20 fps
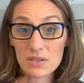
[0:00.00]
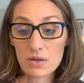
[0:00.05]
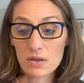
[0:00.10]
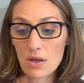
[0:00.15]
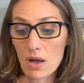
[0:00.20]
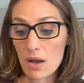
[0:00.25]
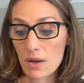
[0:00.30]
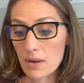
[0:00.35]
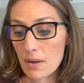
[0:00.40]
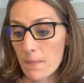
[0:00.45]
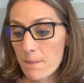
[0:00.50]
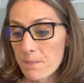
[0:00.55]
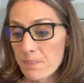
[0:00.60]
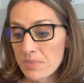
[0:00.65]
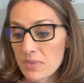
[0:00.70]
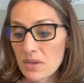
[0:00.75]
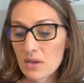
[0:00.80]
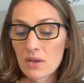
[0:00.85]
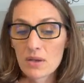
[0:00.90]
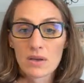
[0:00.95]
o'clock,
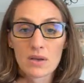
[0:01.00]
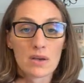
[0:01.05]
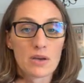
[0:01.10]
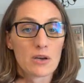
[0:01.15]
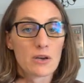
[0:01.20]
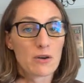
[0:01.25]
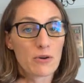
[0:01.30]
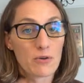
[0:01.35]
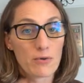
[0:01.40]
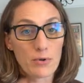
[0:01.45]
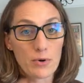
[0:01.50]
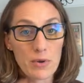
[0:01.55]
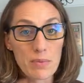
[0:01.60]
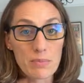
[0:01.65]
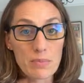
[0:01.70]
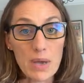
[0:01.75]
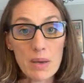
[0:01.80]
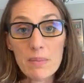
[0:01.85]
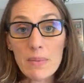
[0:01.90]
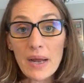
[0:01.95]
we're
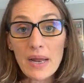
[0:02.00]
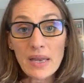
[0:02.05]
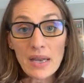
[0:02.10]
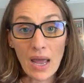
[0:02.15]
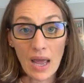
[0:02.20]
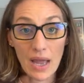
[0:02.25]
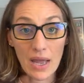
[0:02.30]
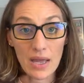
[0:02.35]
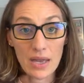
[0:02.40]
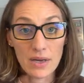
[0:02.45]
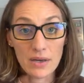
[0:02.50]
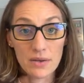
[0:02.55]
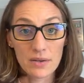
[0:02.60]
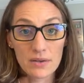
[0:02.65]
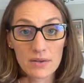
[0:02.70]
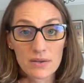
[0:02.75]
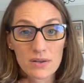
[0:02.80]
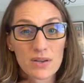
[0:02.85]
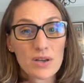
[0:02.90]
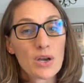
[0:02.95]
in bed by nine.